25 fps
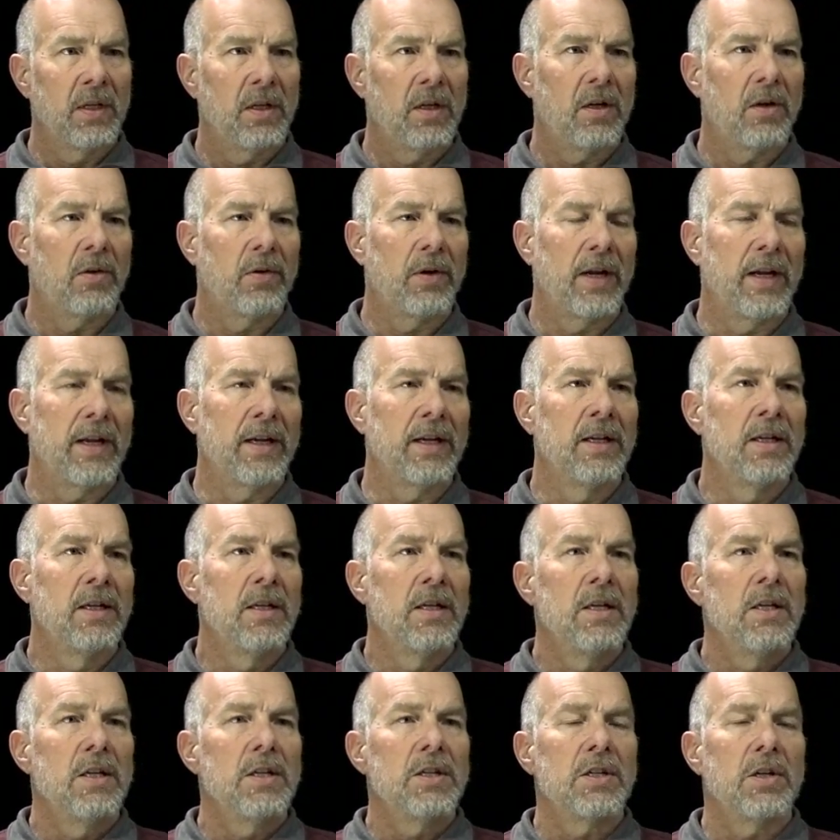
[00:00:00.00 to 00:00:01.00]
All right,
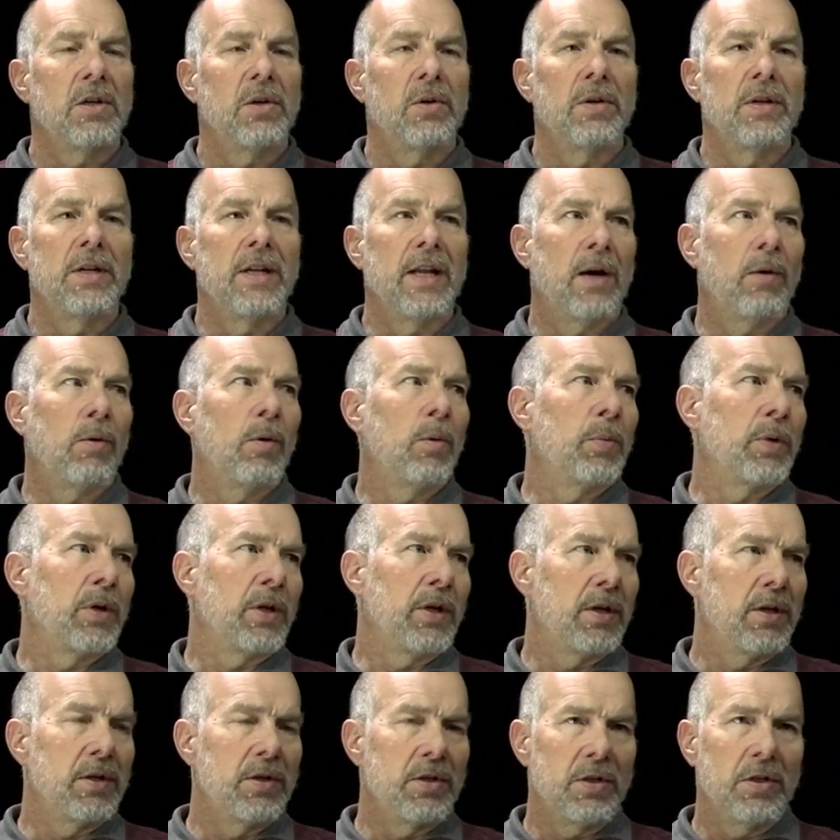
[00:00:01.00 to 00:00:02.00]
so now what we're
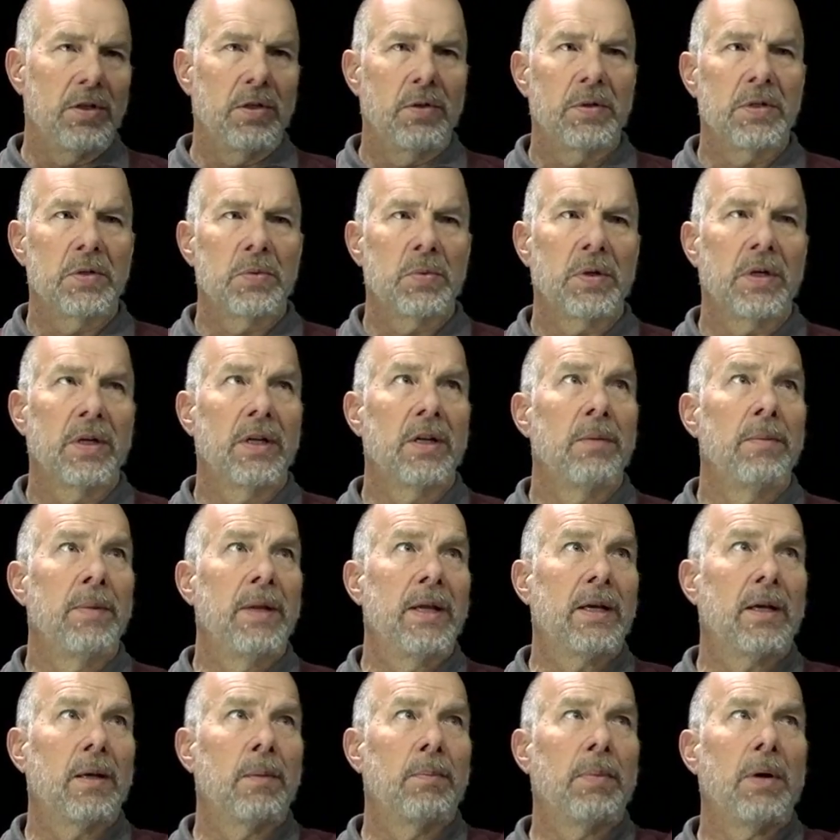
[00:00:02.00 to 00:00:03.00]
going to do is we're going to
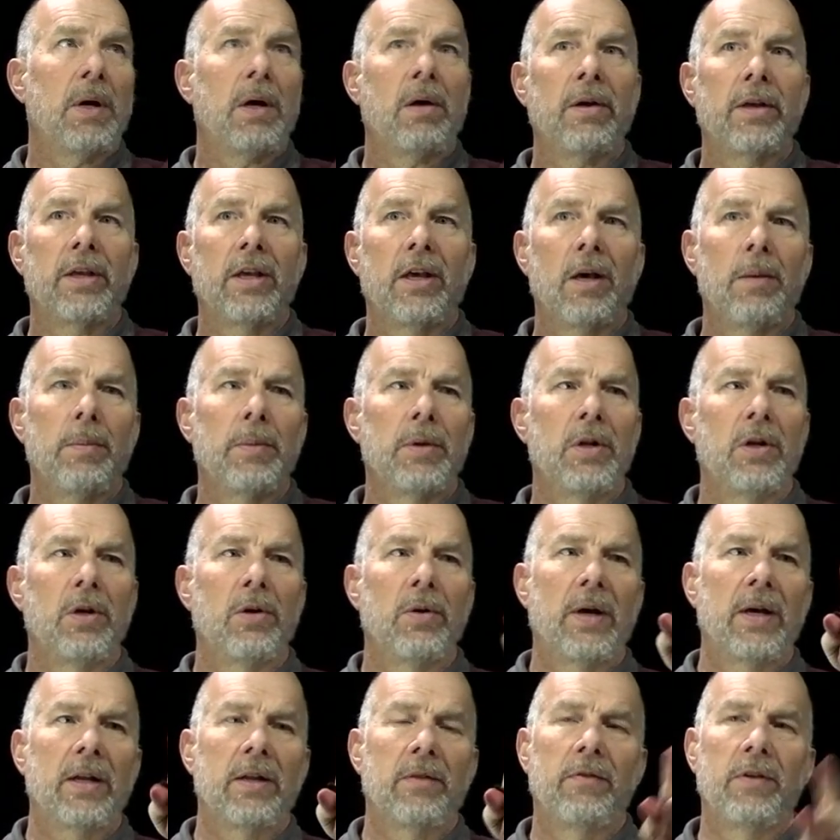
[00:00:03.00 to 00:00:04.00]
make a
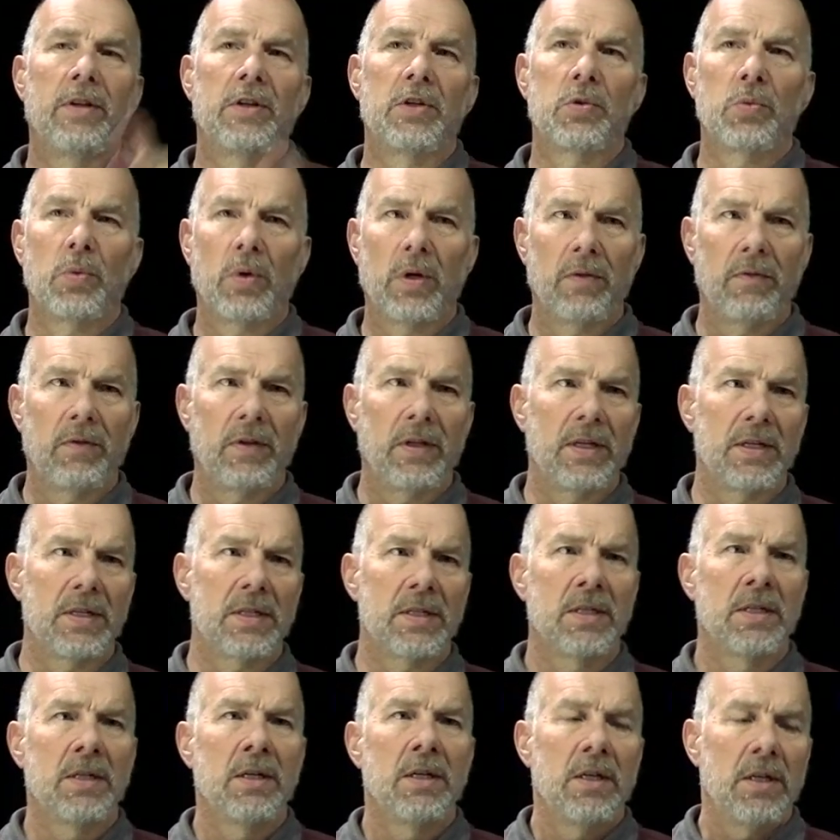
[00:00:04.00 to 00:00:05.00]
polyomino out of each one of
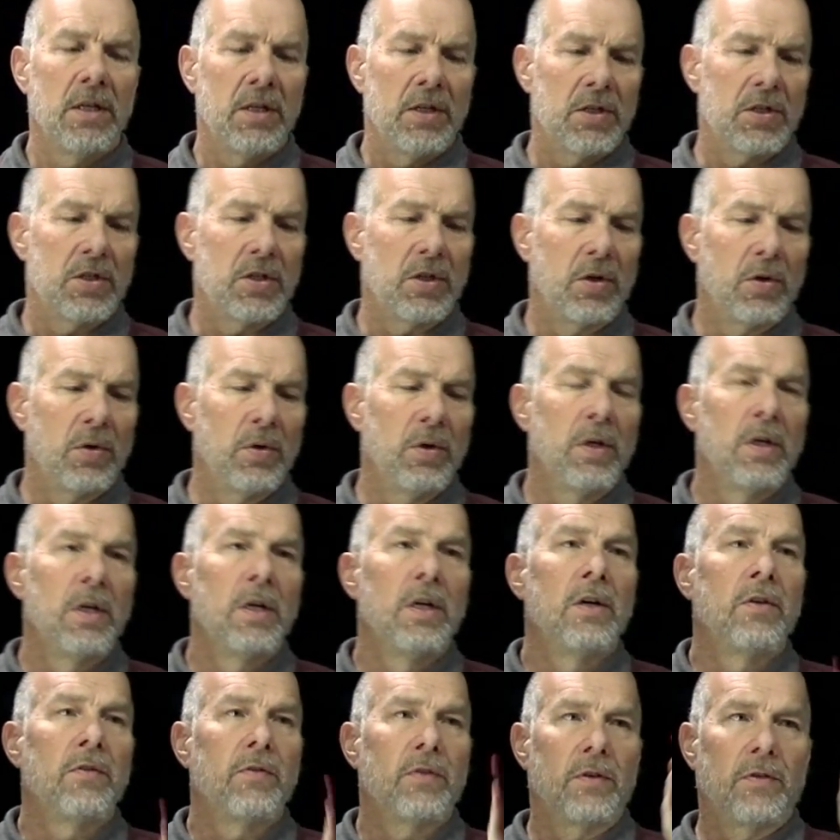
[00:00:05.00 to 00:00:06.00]
these. So
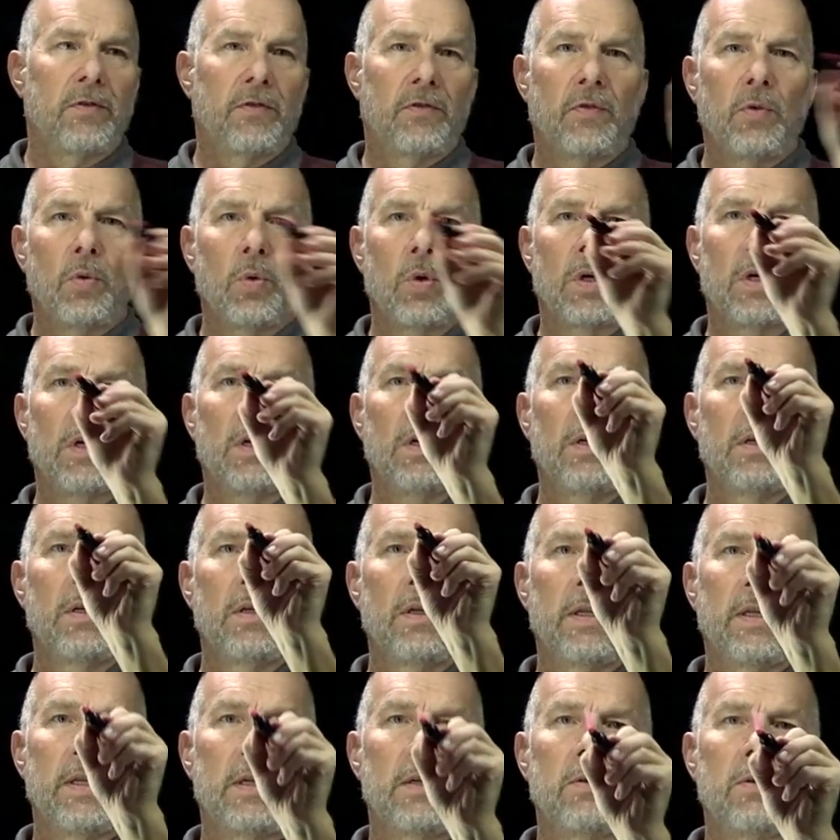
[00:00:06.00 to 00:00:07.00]
for 4,
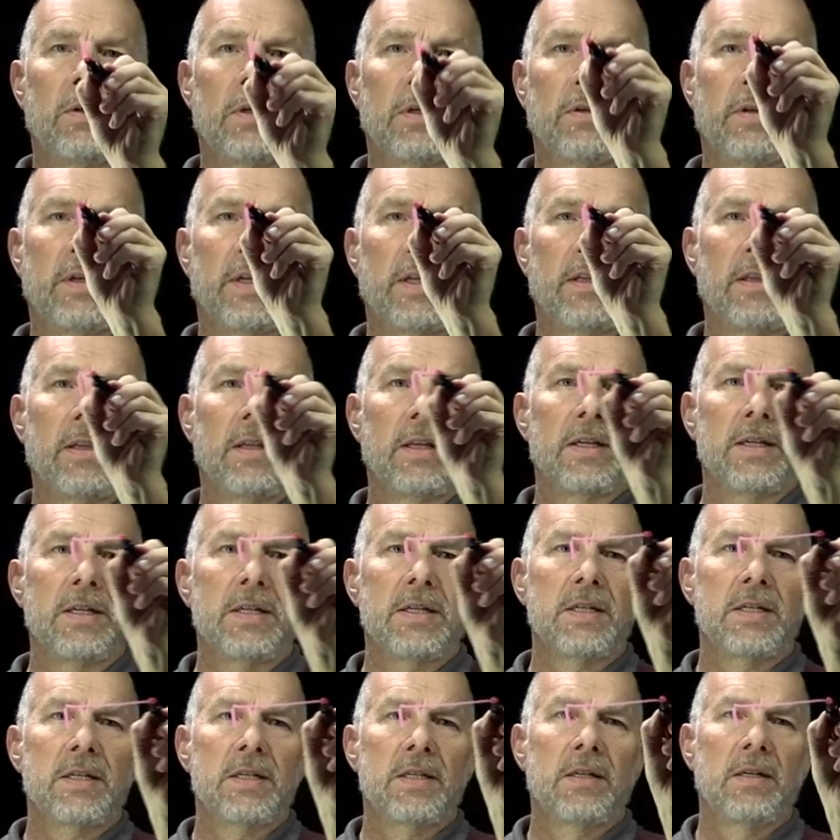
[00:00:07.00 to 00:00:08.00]
it'll look like
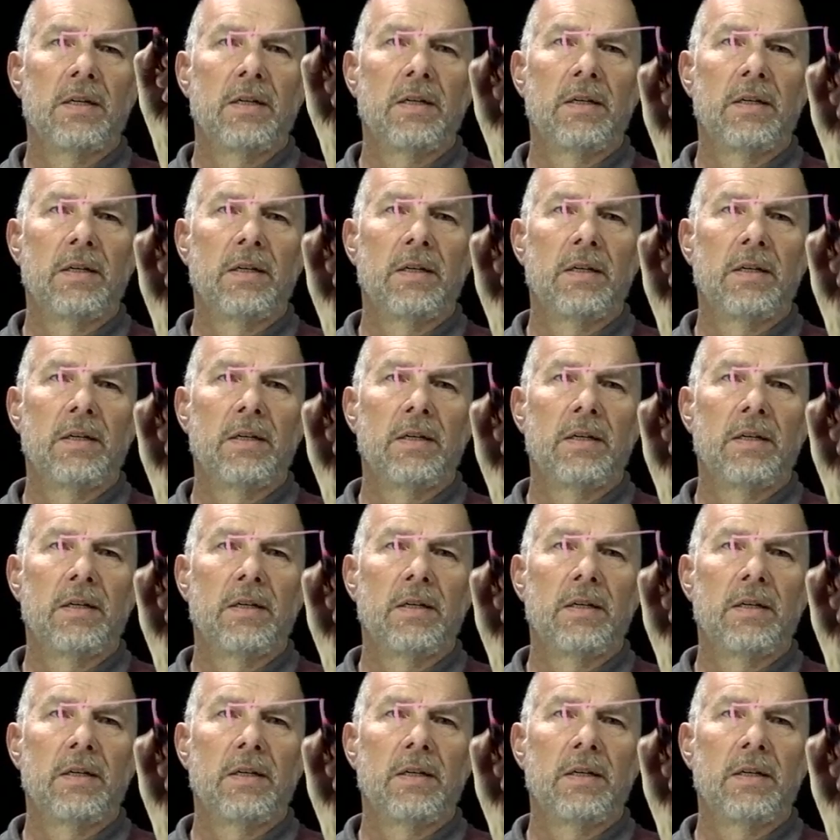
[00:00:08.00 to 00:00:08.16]
this.